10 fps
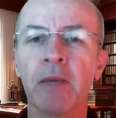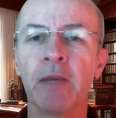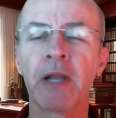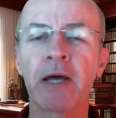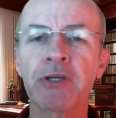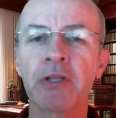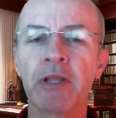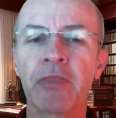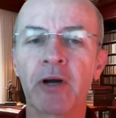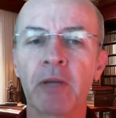But I
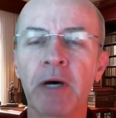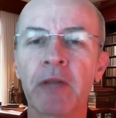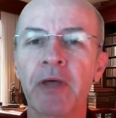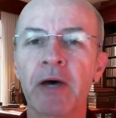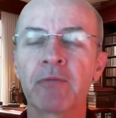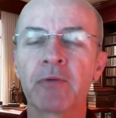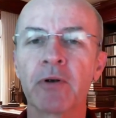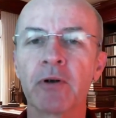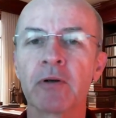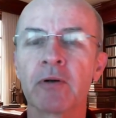actually thought about that
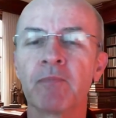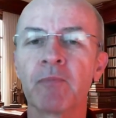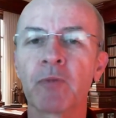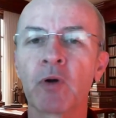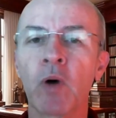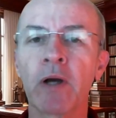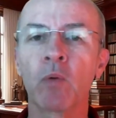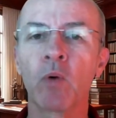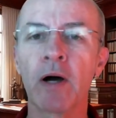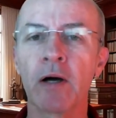for quite
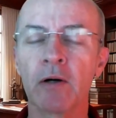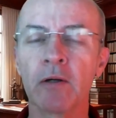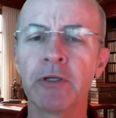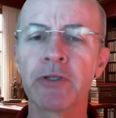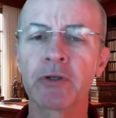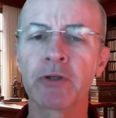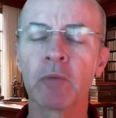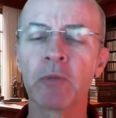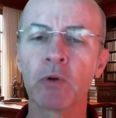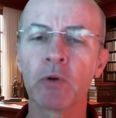a while. Teacher
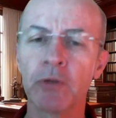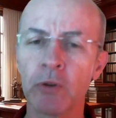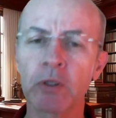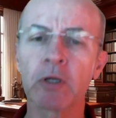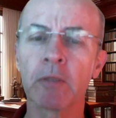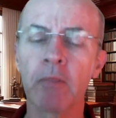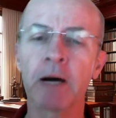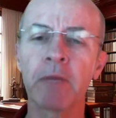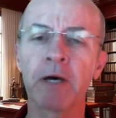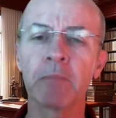told me, well, two are going to
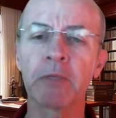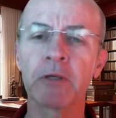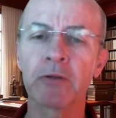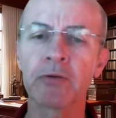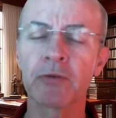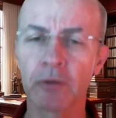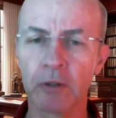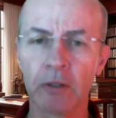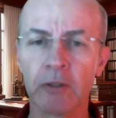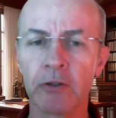pop out because
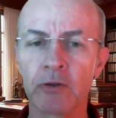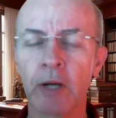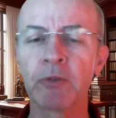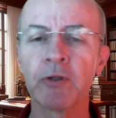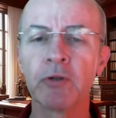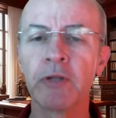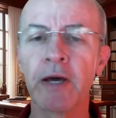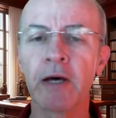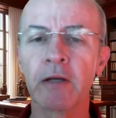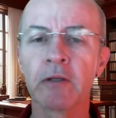you dropped two
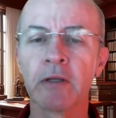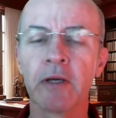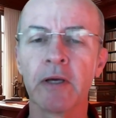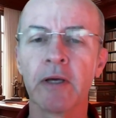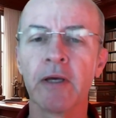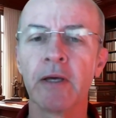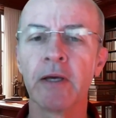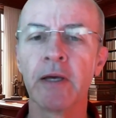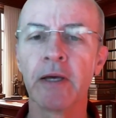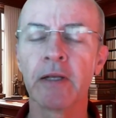down.
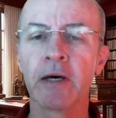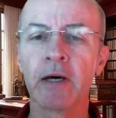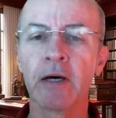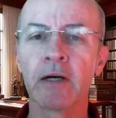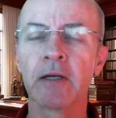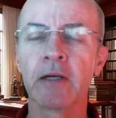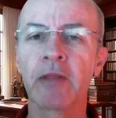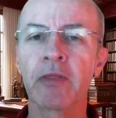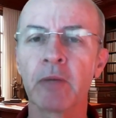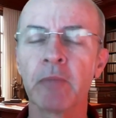And
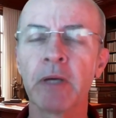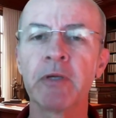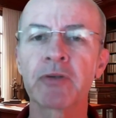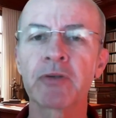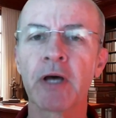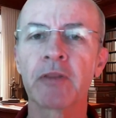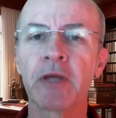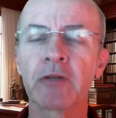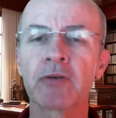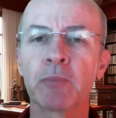I thought maybe it's not
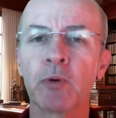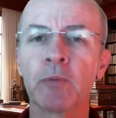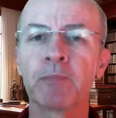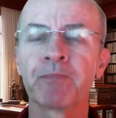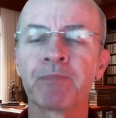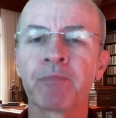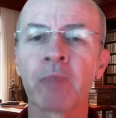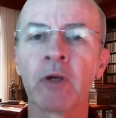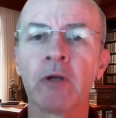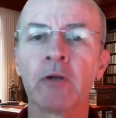that simple.
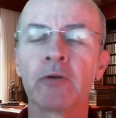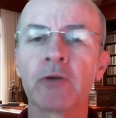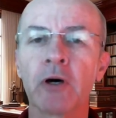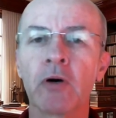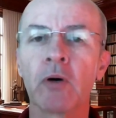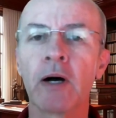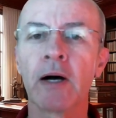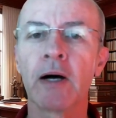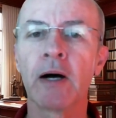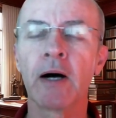So
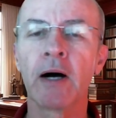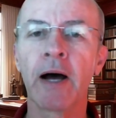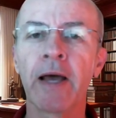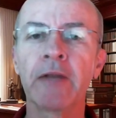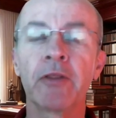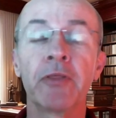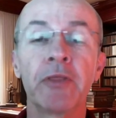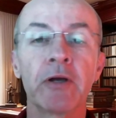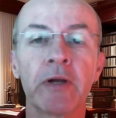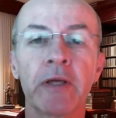I had the
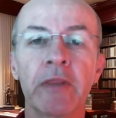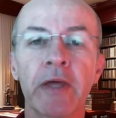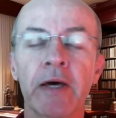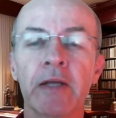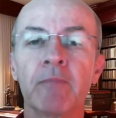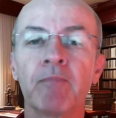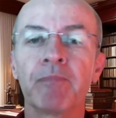theory that